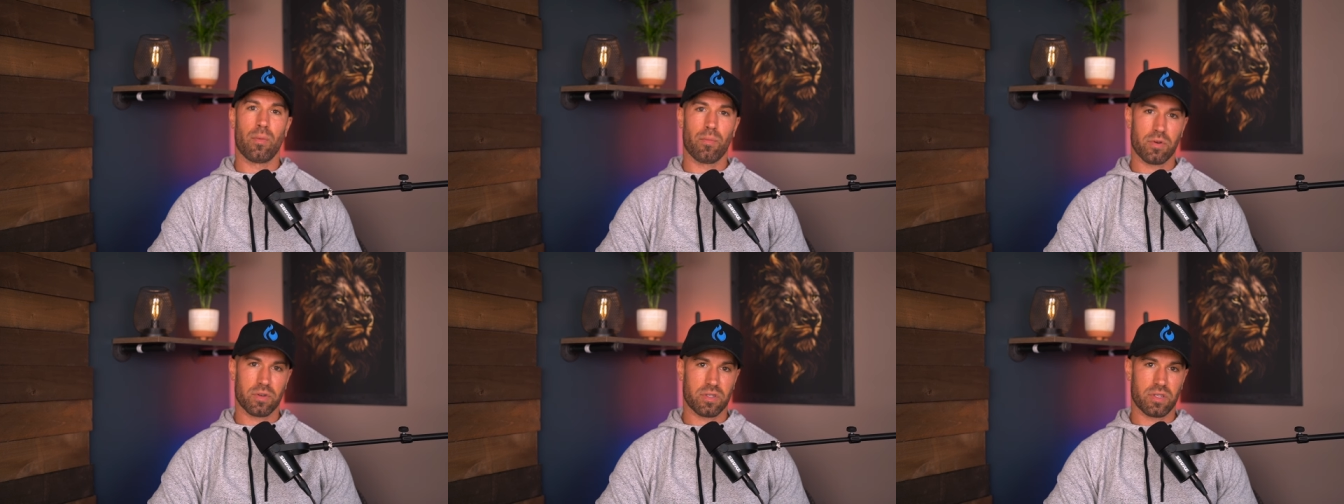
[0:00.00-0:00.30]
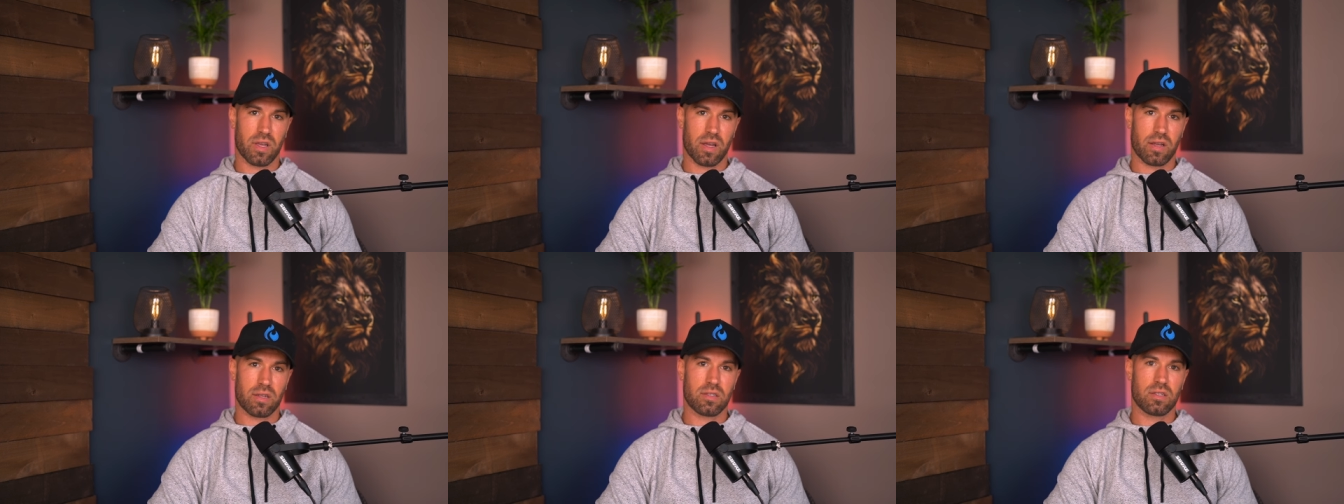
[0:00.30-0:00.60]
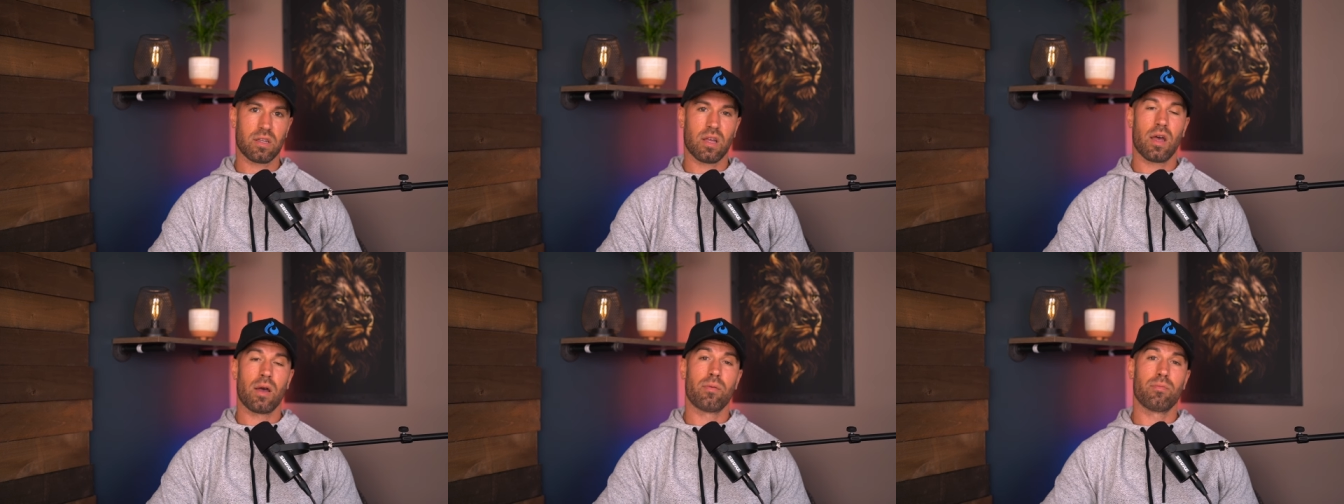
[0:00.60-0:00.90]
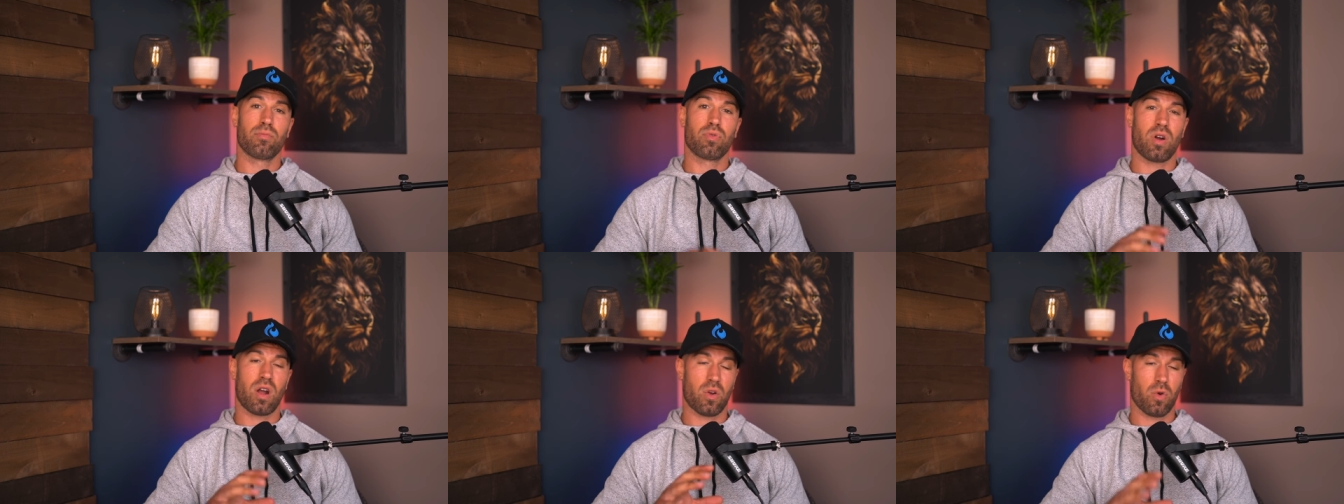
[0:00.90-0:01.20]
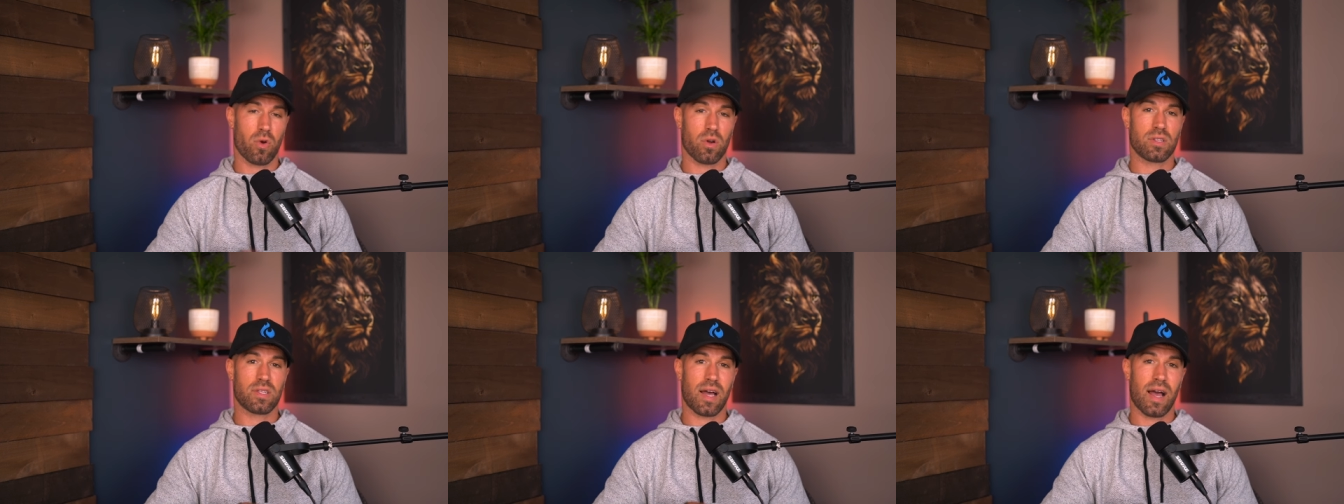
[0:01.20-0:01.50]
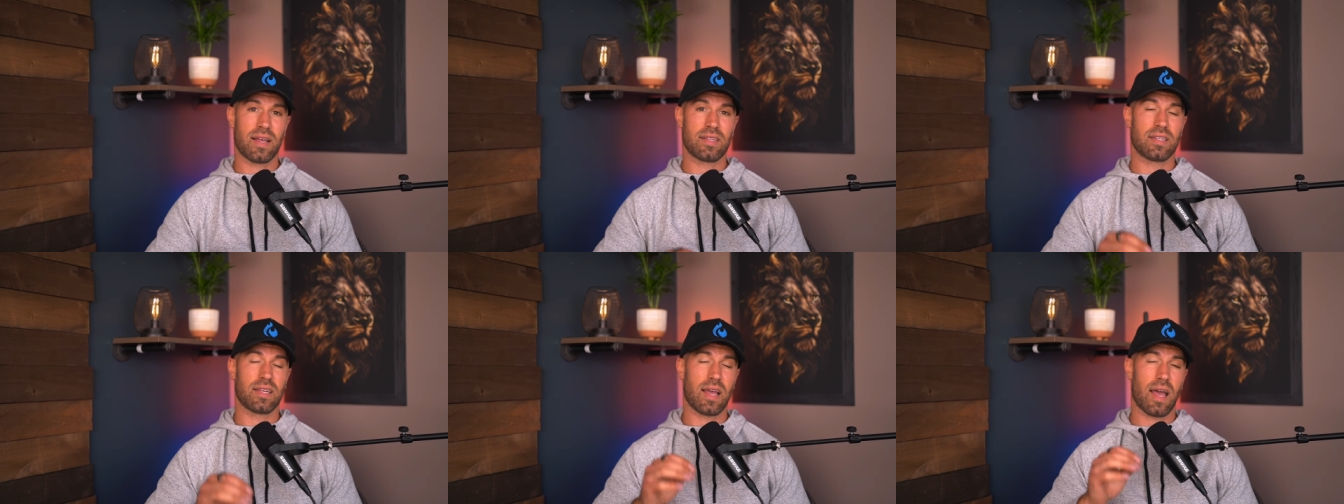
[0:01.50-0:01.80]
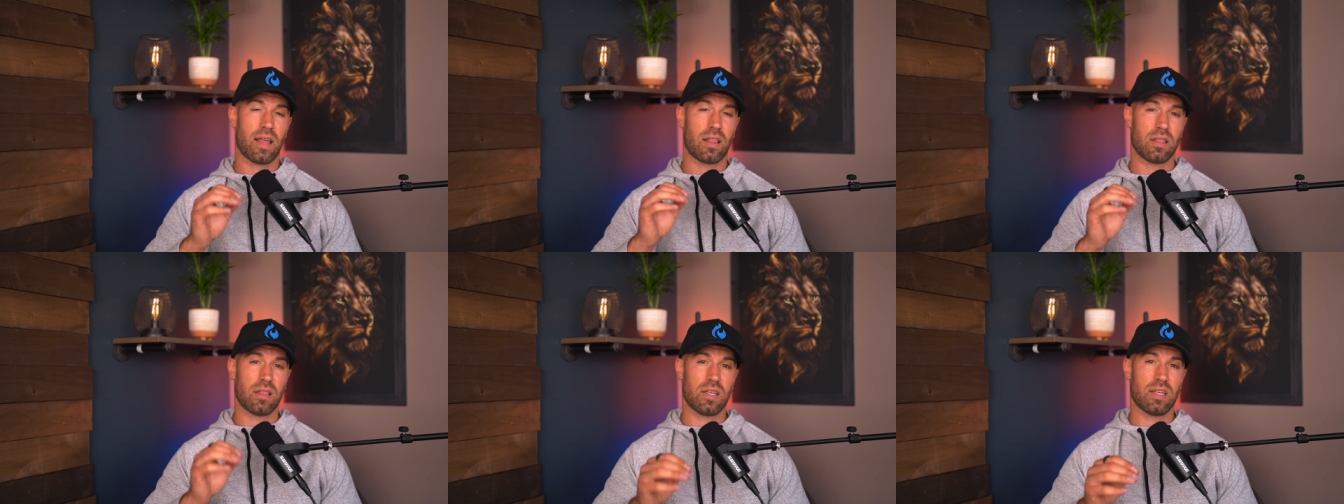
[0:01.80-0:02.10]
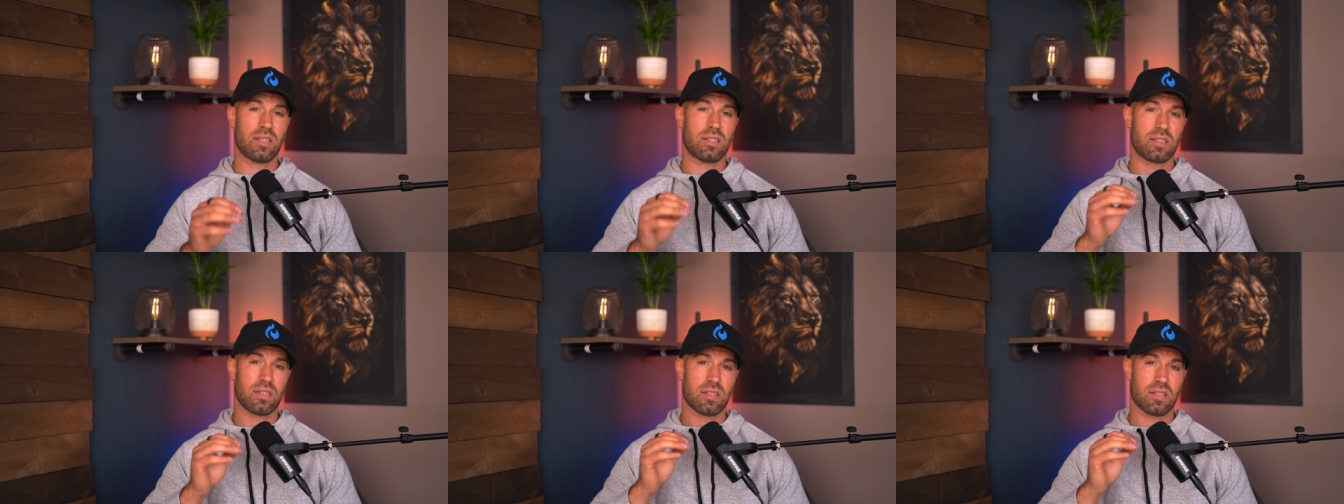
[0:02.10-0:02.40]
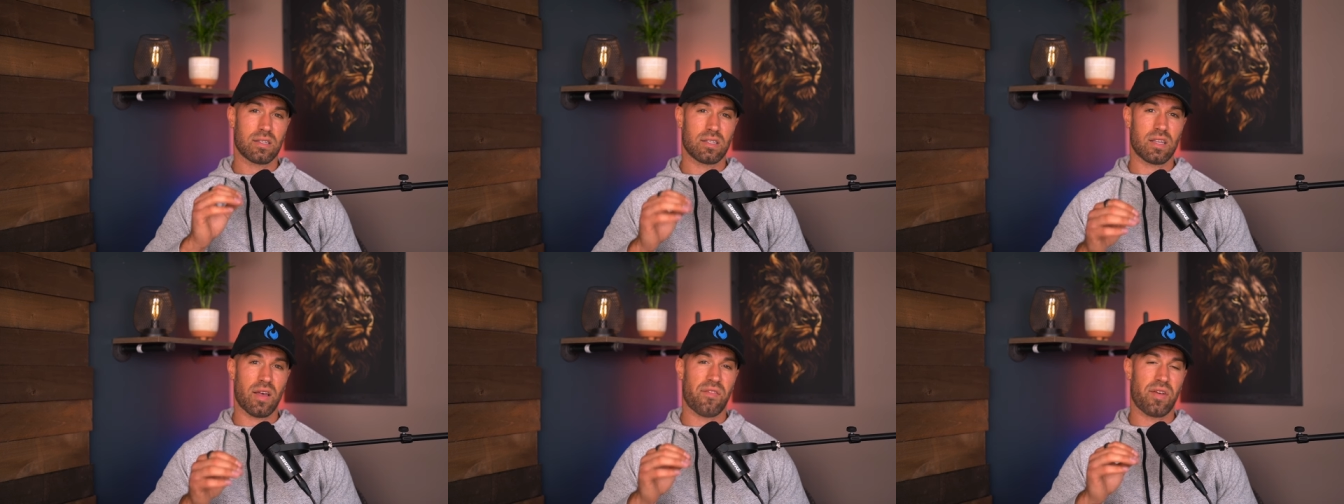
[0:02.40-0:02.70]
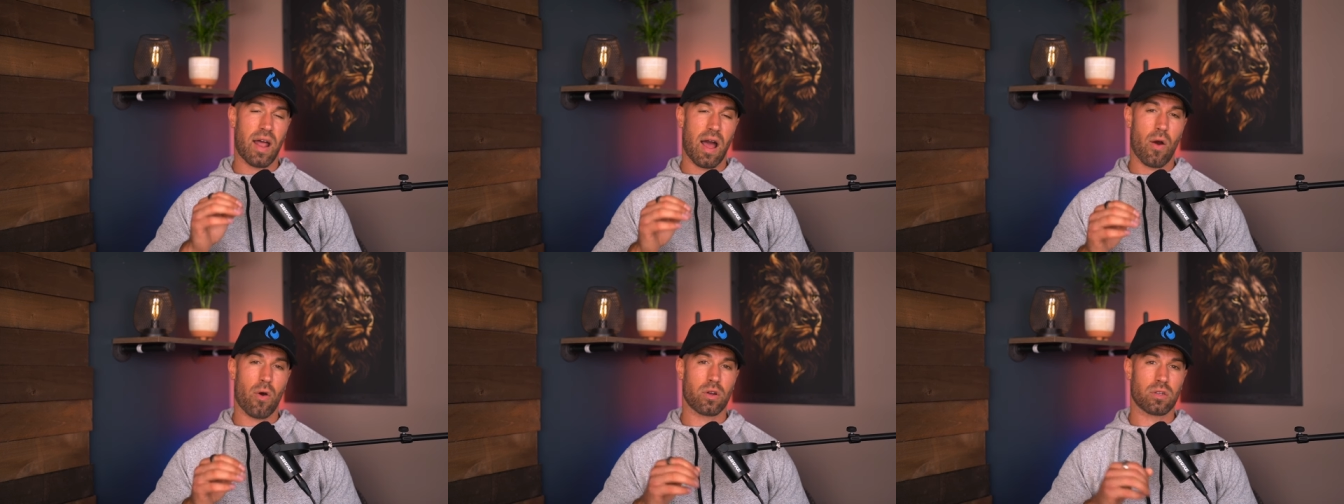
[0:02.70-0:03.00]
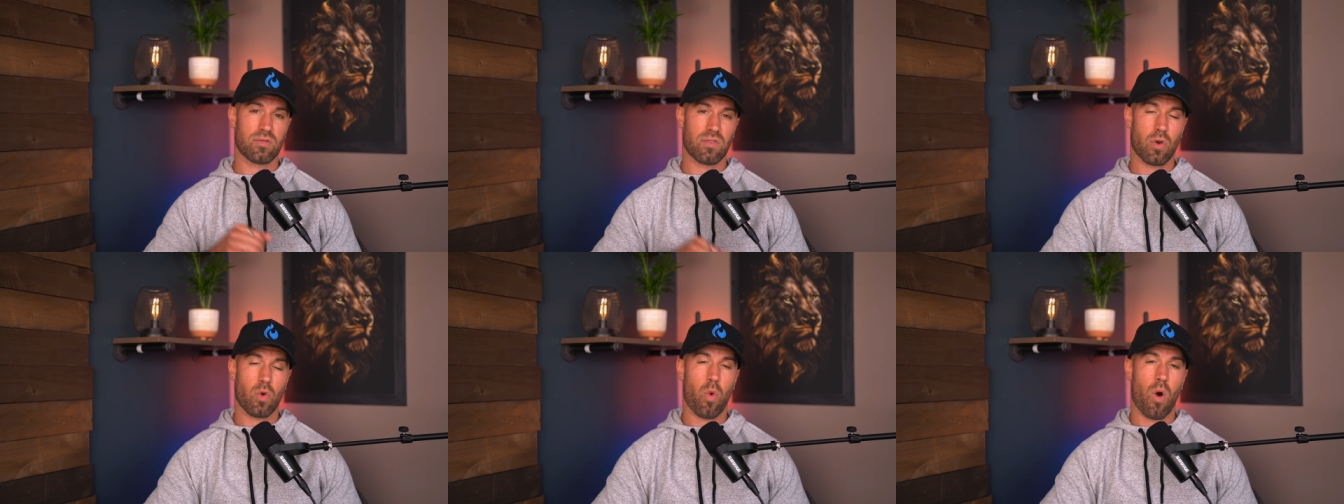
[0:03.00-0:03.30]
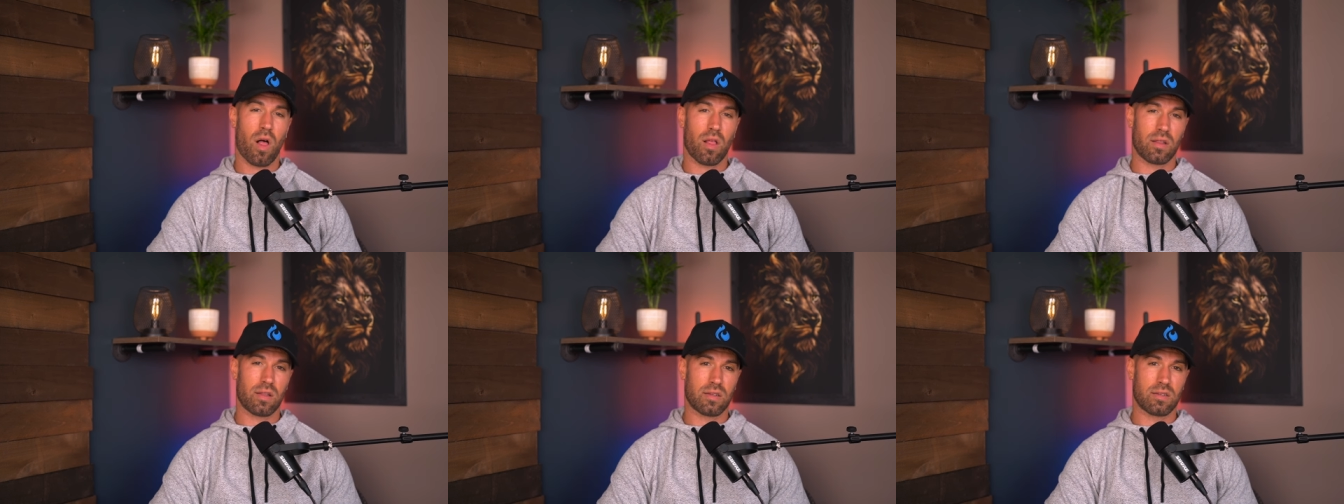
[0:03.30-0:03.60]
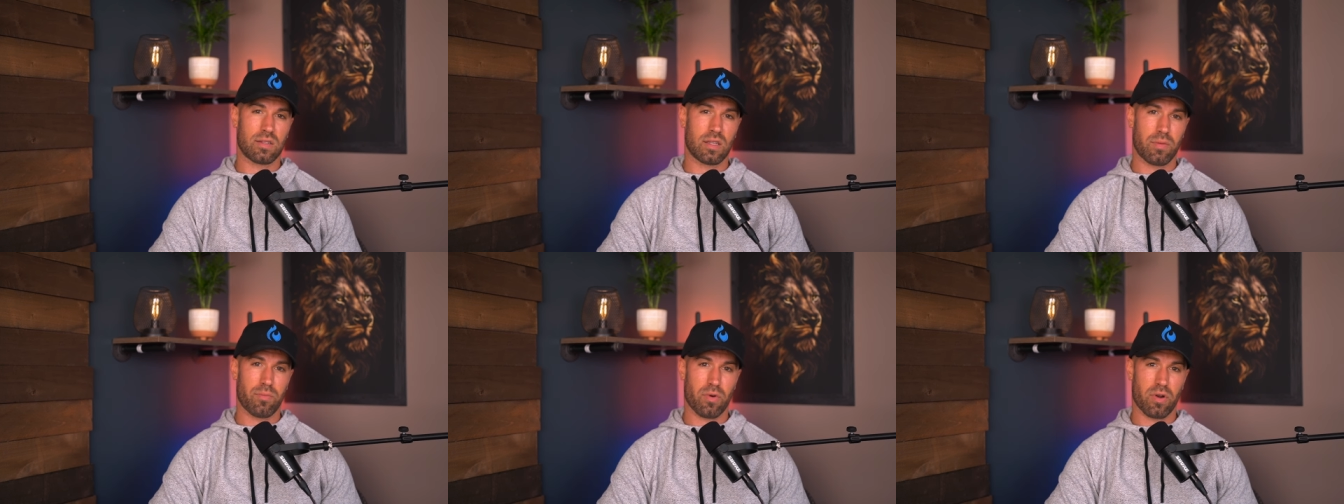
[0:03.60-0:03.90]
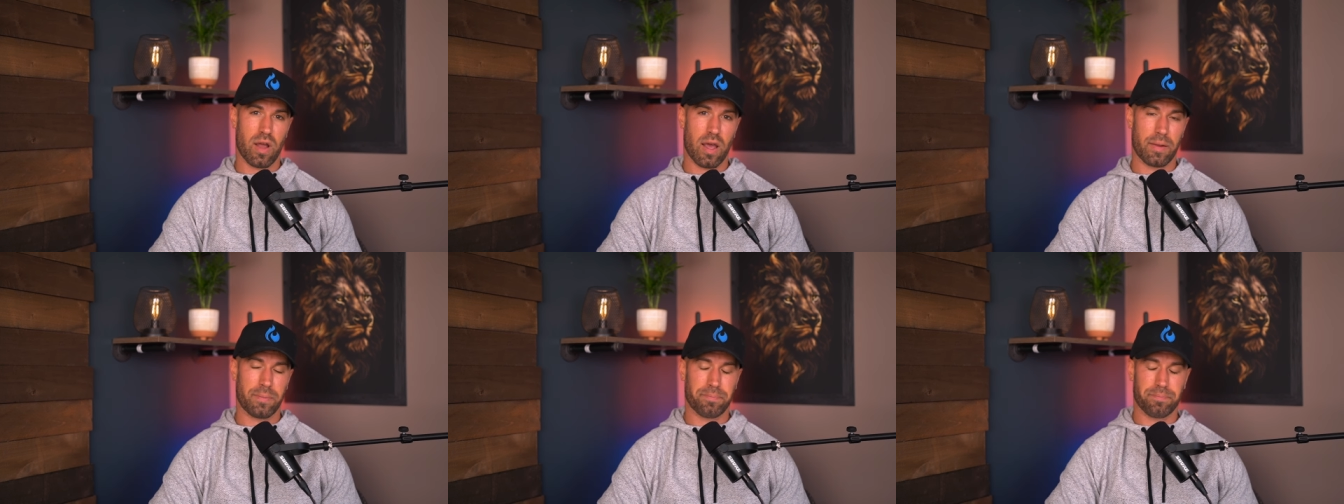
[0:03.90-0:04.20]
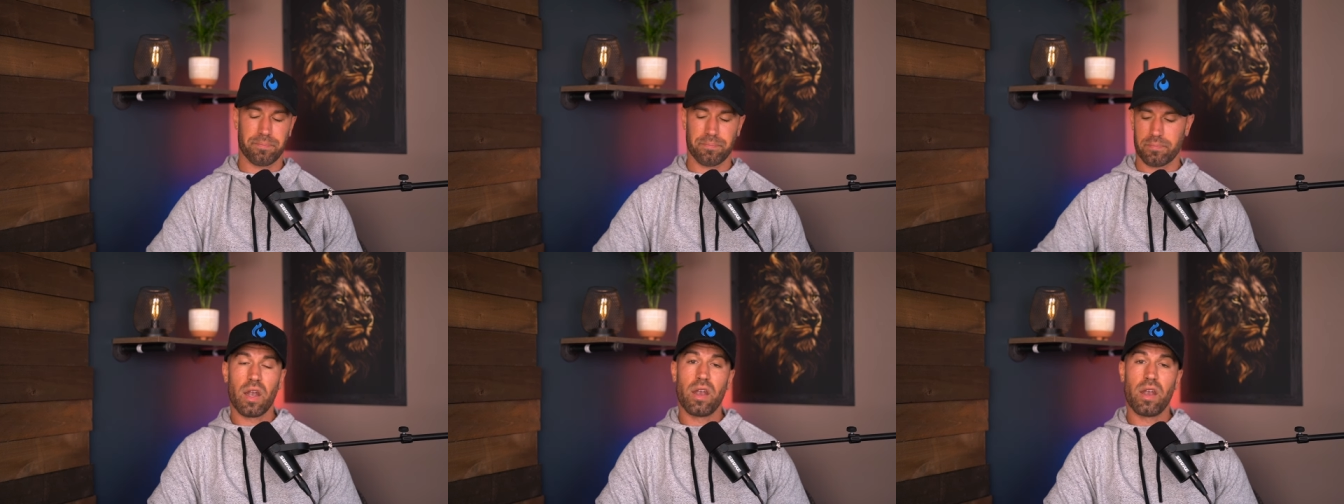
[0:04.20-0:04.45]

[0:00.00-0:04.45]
number six, prioritizing at least seven hours of quality sleep per night.